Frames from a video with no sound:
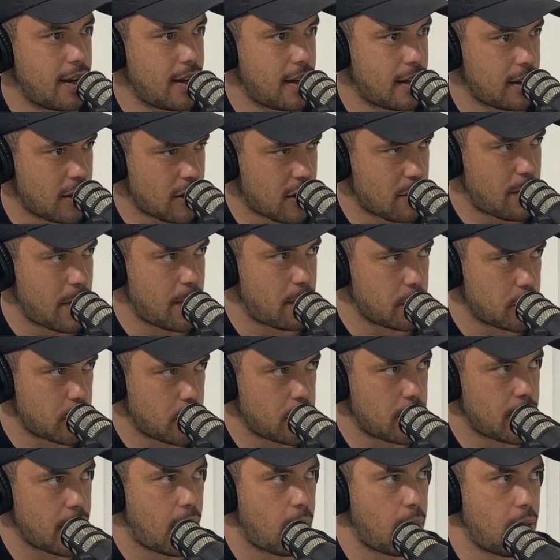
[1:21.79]
A lot of people do
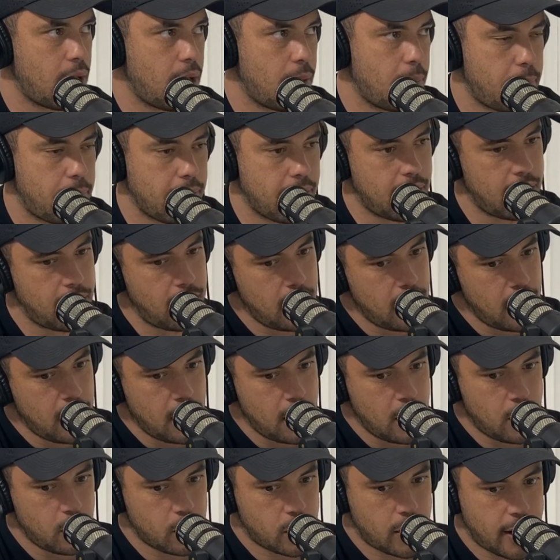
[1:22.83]
know it, but
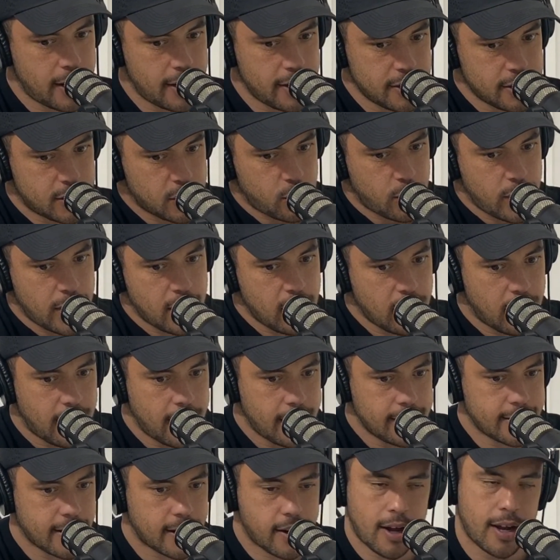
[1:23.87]
we're kind of just three guys
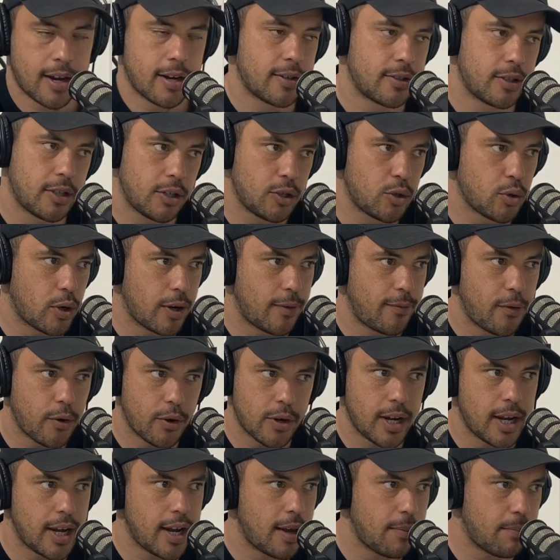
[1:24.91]
that kind of enjoyed
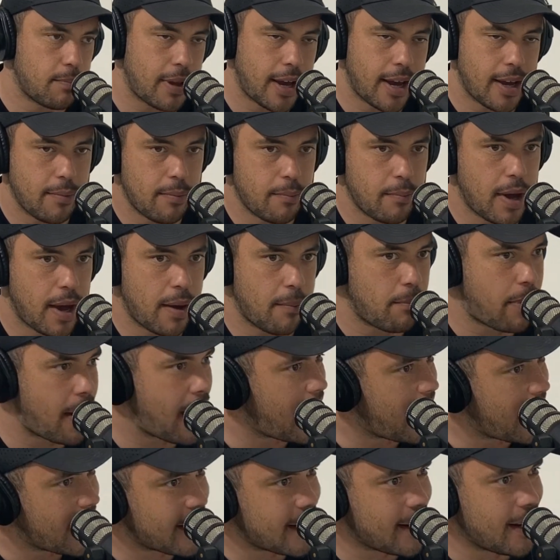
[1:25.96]
footy and playing and
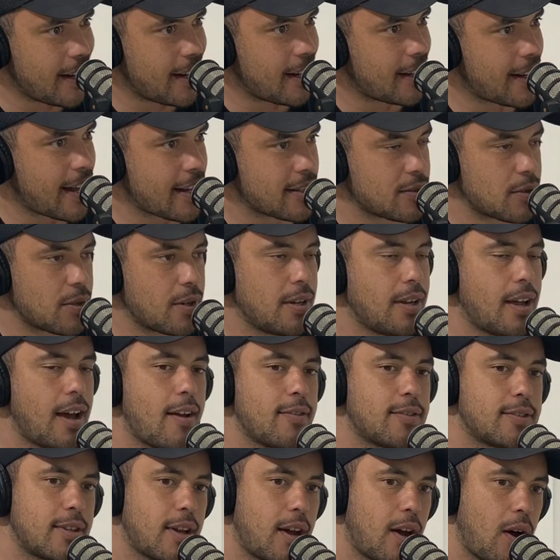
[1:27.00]
partying and that sort of
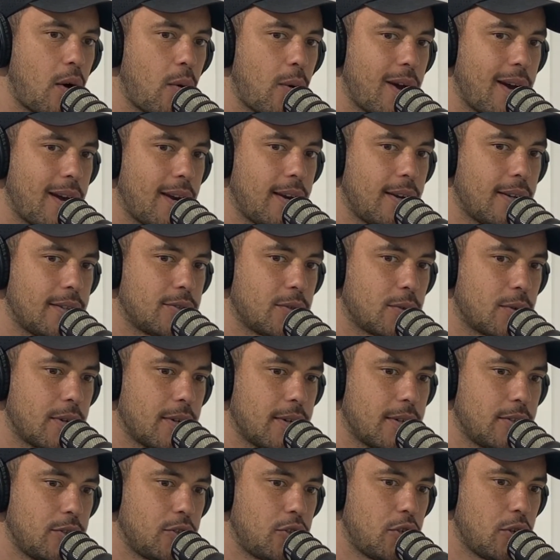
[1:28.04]
lifestyle and sort
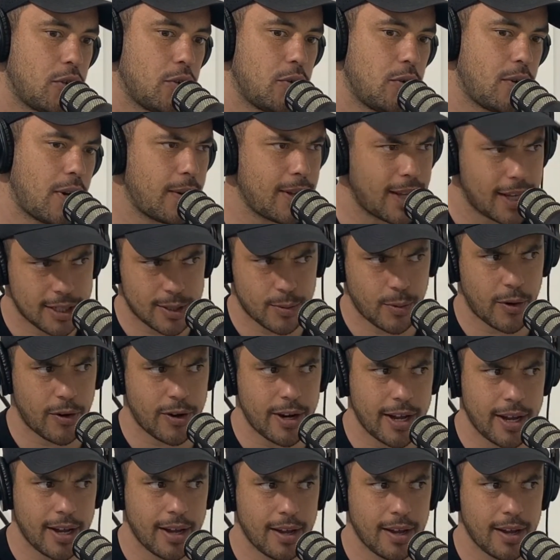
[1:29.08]
of do. Are we allowed to swear on it?